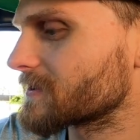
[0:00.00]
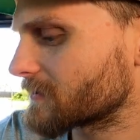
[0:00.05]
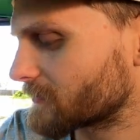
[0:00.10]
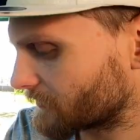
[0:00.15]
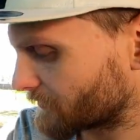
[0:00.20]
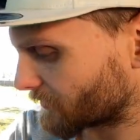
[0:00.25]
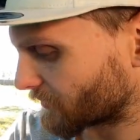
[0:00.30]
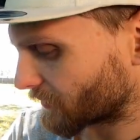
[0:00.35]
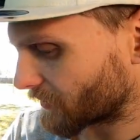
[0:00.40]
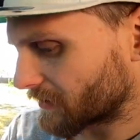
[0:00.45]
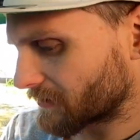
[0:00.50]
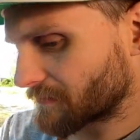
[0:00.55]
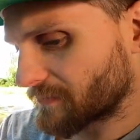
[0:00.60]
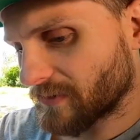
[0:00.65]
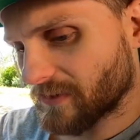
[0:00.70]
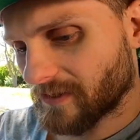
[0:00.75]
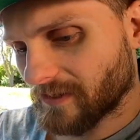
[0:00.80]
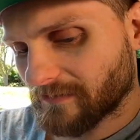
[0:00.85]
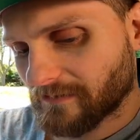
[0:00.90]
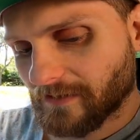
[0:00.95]
this stuff away,
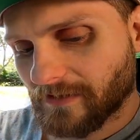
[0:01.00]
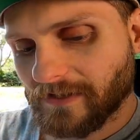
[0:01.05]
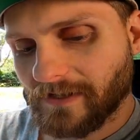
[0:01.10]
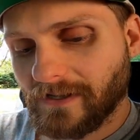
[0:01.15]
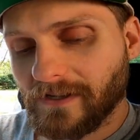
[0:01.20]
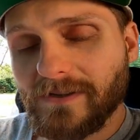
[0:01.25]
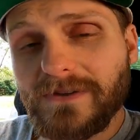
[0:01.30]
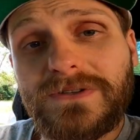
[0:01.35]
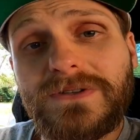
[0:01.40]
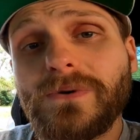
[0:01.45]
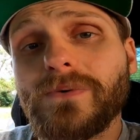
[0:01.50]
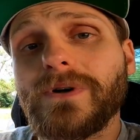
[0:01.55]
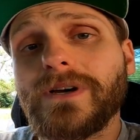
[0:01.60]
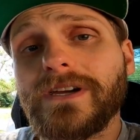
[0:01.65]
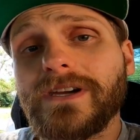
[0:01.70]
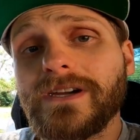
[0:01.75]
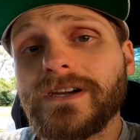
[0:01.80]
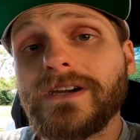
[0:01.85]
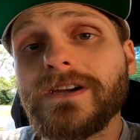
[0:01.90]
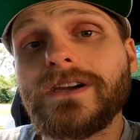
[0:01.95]
put everything else
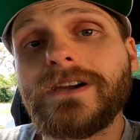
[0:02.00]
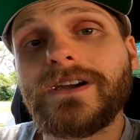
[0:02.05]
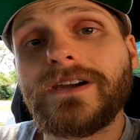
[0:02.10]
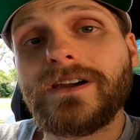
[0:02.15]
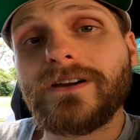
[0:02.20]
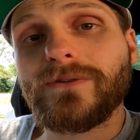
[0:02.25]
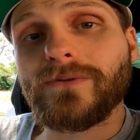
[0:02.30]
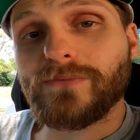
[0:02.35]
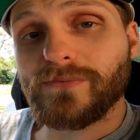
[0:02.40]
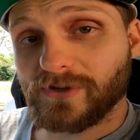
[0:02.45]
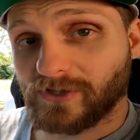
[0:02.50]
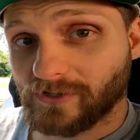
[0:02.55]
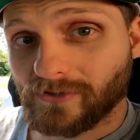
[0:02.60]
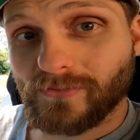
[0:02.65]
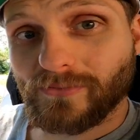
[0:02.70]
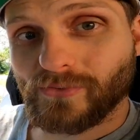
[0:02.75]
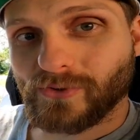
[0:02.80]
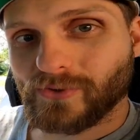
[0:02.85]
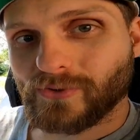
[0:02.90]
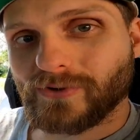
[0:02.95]
away, we'll be
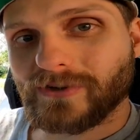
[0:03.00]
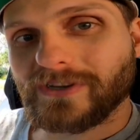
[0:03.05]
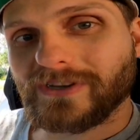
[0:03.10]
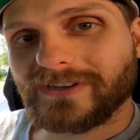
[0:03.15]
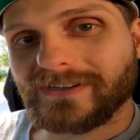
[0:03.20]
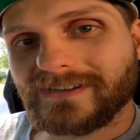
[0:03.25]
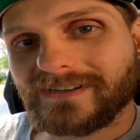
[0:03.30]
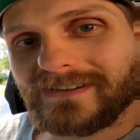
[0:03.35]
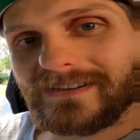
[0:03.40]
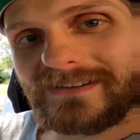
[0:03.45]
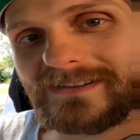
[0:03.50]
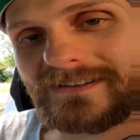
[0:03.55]
on the road again.